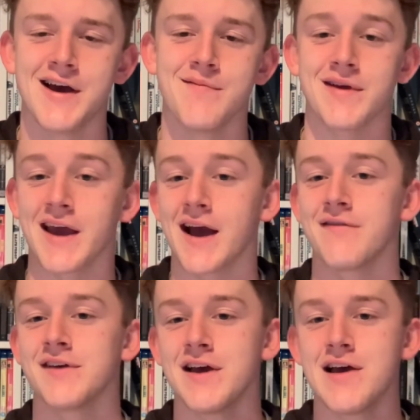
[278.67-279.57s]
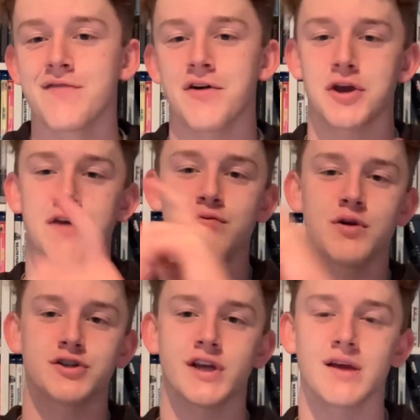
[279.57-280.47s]
But yeah, thank you for
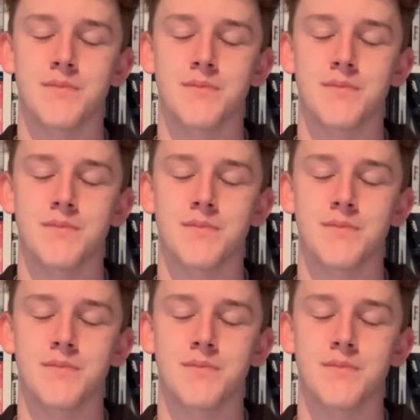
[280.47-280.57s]
watching.